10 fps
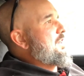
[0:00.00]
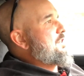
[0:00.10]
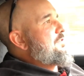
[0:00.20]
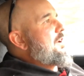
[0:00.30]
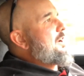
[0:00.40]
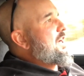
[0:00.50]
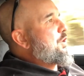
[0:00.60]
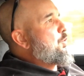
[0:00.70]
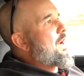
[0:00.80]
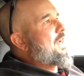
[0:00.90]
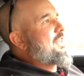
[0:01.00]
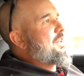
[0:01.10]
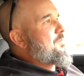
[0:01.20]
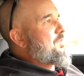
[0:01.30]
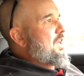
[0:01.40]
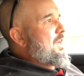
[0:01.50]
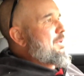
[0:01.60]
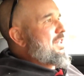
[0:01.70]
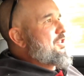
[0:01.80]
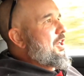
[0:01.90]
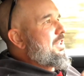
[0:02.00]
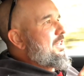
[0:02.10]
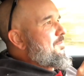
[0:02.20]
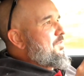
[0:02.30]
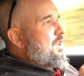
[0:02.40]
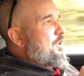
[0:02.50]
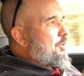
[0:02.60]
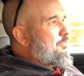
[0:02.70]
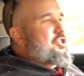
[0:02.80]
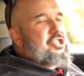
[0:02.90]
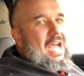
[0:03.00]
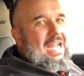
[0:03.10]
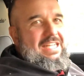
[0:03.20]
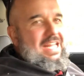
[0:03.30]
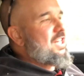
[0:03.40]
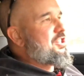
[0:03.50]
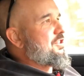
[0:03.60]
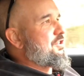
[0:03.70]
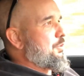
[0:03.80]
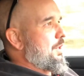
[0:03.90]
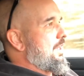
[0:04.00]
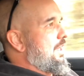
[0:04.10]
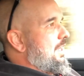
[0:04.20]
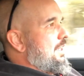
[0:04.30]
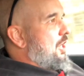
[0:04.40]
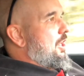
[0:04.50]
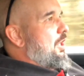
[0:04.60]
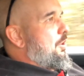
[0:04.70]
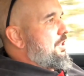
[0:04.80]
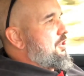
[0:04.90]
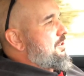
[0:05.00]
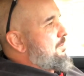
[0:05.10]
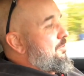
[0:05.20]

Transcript: it's very quick, but it's not, there no jagged edges to it. Not loaded, just,